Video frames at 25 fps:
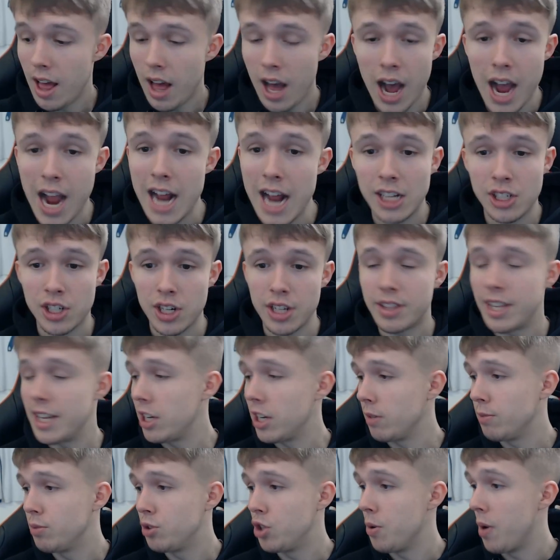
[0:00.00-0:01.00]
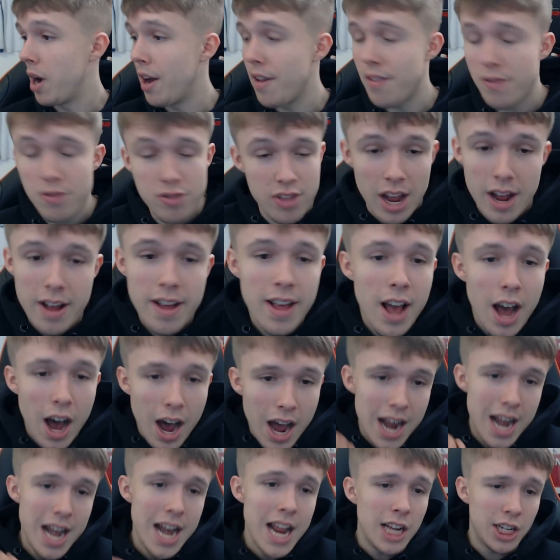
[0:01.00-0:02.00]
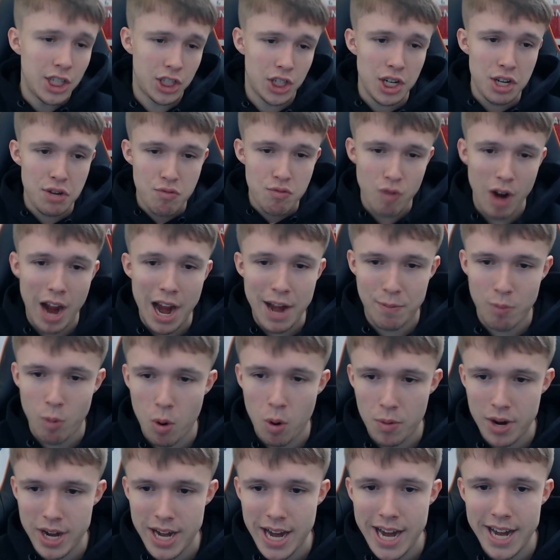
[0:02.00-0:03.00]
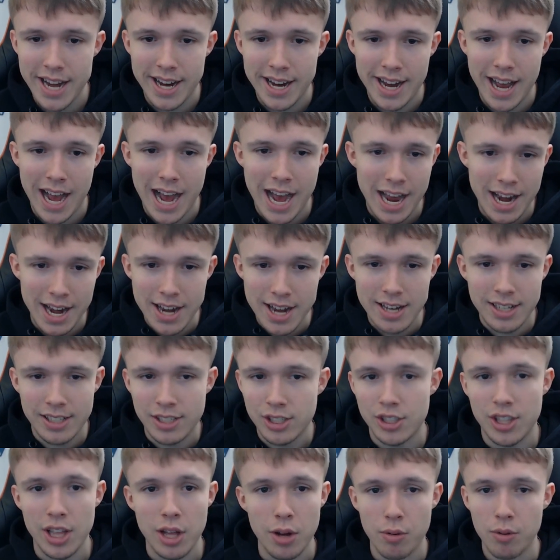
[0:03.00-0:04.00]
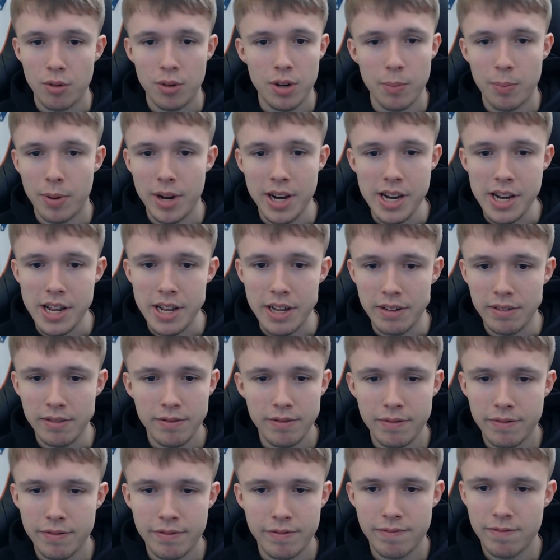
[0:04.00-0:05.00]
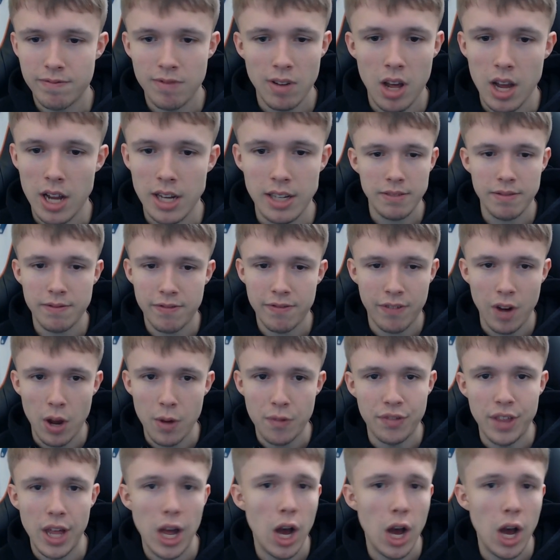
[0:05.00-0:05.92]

I actually think I'm stupid. I literally read what we needed and still completely... like, fluffed it